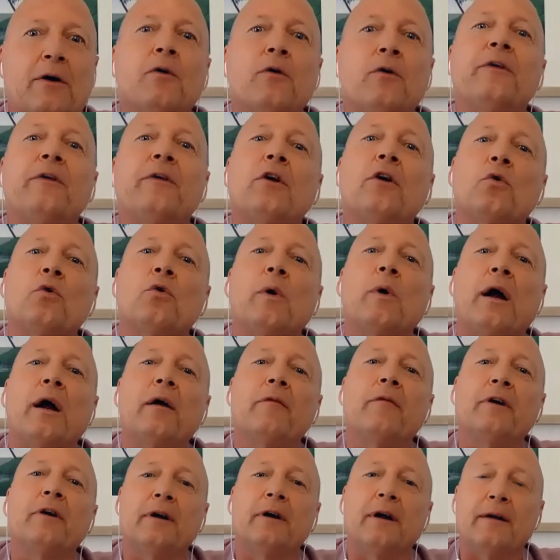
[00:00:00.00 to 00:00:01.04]
they're not aware
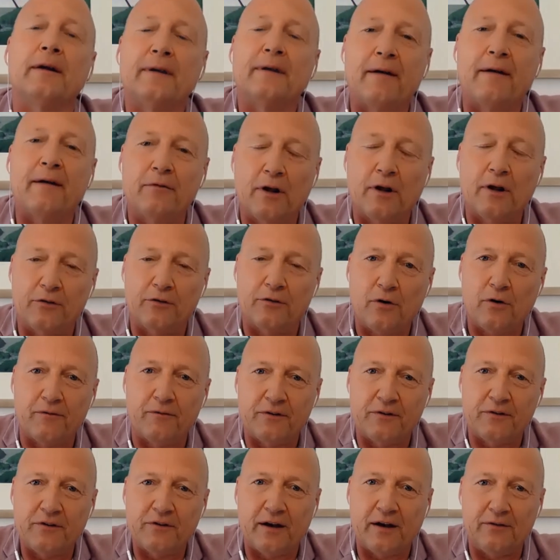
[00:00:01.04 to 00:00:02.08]
of it, it's having those
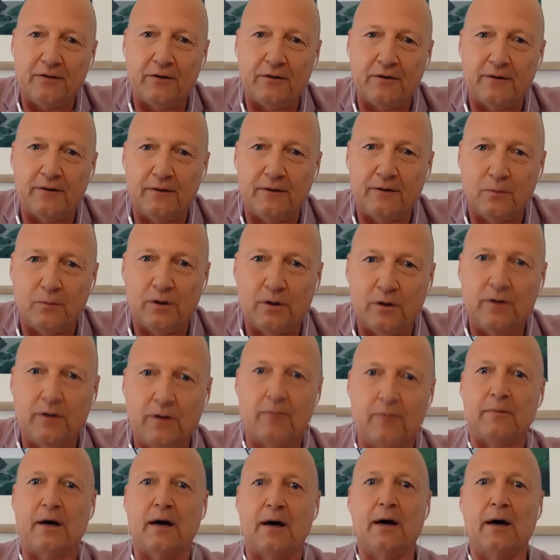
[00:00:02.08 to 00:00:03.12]
conversations with
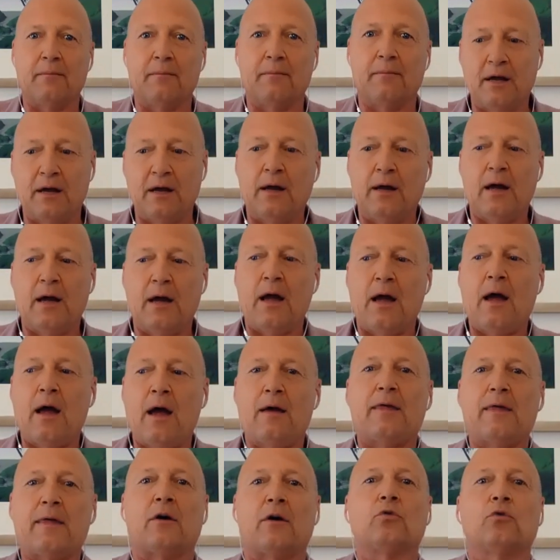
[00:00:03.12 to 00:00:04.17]
them.
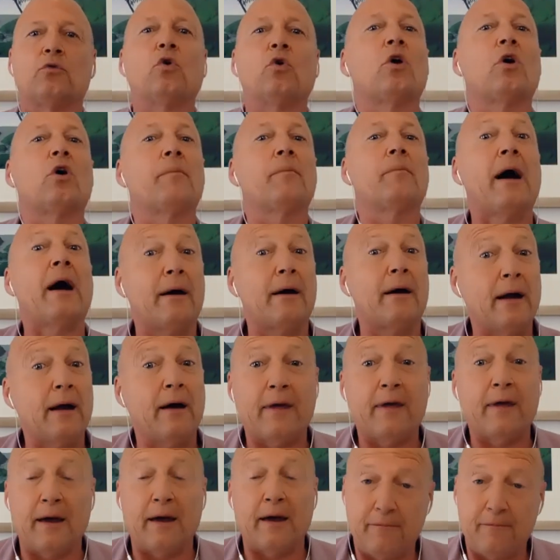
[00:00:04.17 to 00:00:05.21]
They'll talk about how
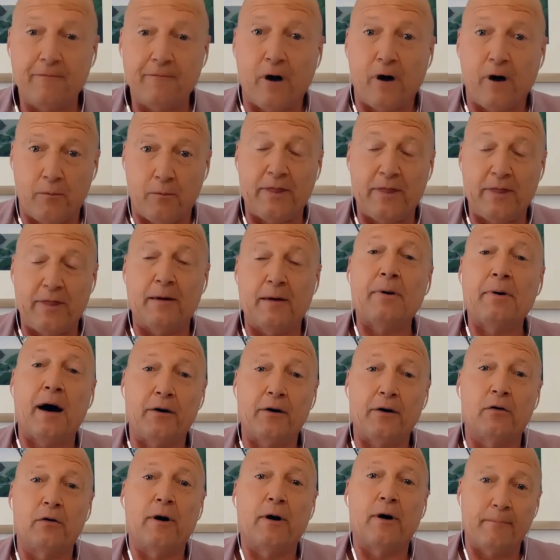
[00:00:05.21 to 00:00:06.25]
they fight with their
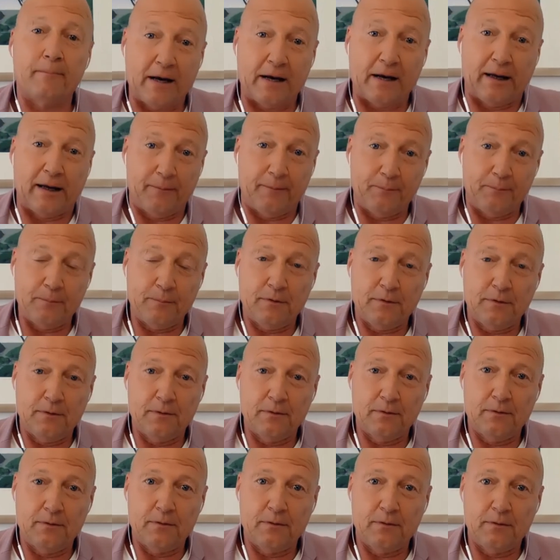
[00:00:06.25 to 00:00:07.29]
partner around money.
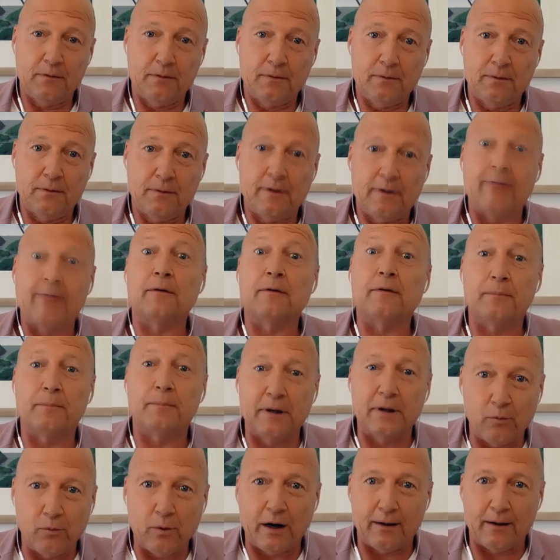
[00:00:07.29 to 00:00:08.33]
That's a
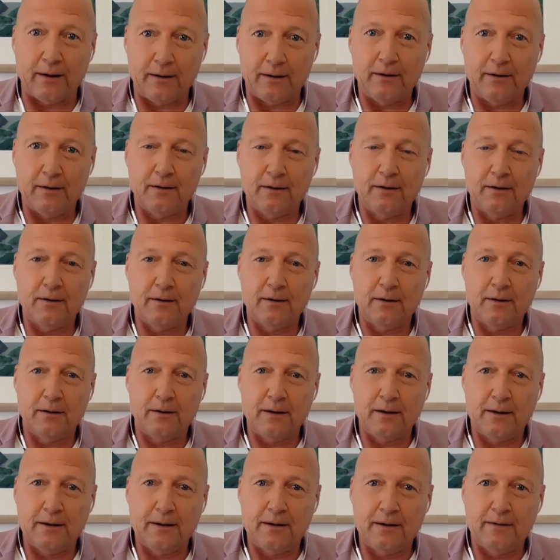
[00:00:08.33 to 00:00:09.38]
big one.
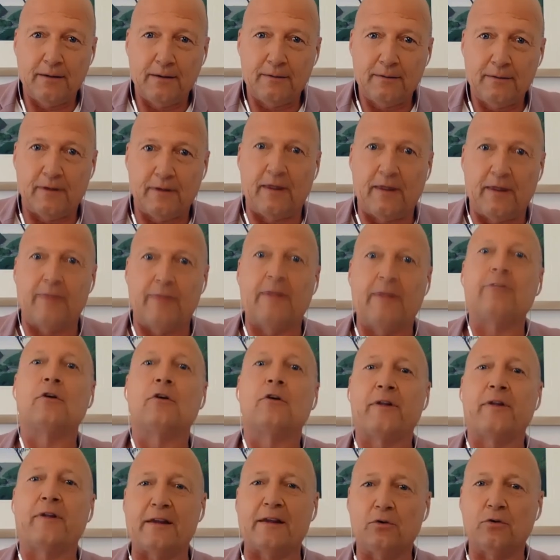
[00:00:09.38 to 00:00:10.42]
So there's
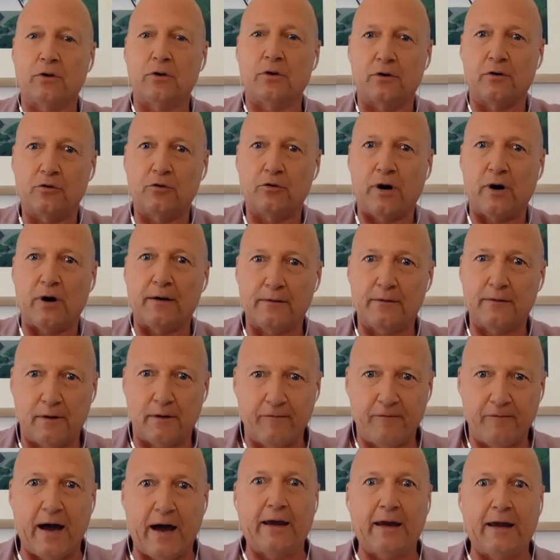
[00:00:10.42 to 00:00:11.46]
not that sort of trust, the
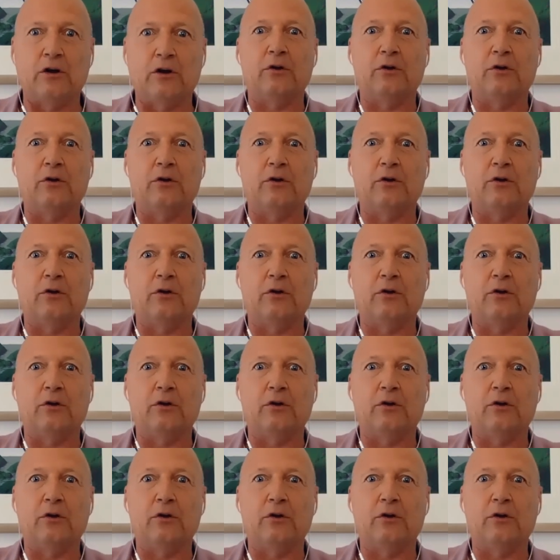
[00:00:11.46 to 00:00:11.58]
values